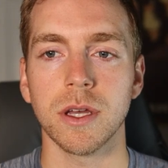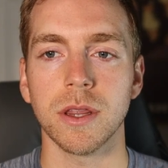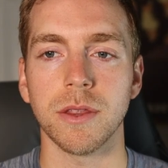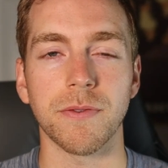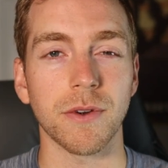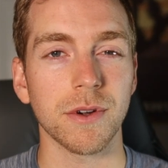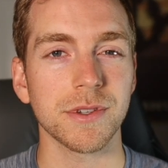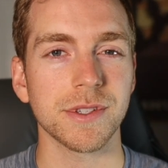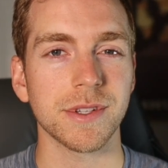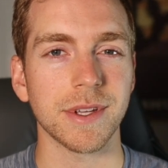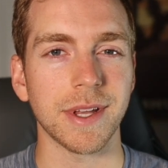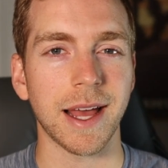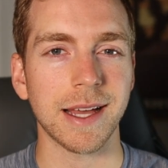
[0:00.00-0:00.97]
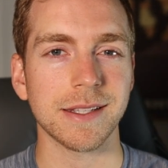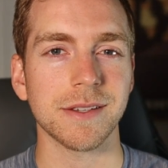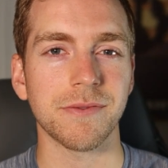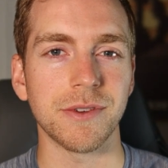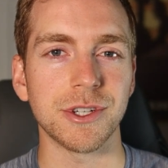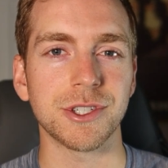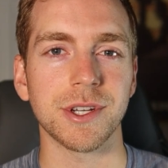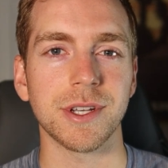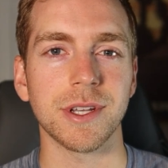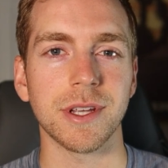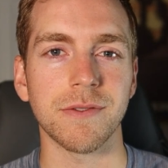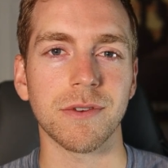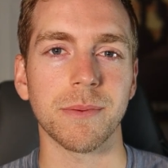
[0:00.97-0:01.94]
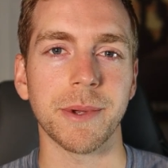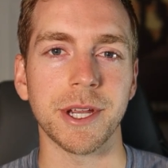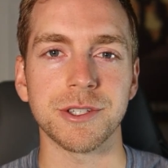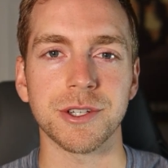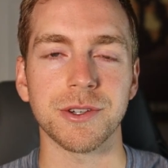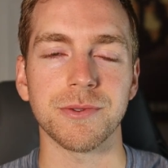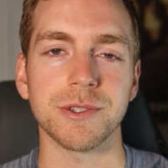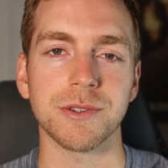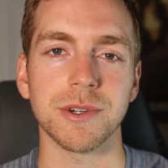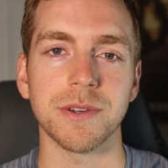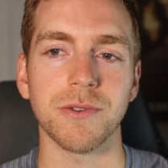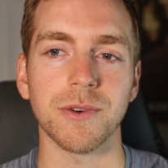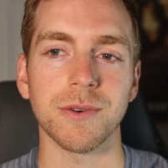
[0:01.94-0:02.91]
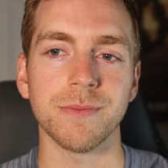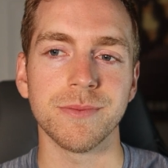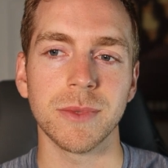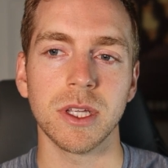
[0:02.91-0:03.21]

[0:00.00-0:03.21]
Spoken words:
The first, it has efficient information retrieval.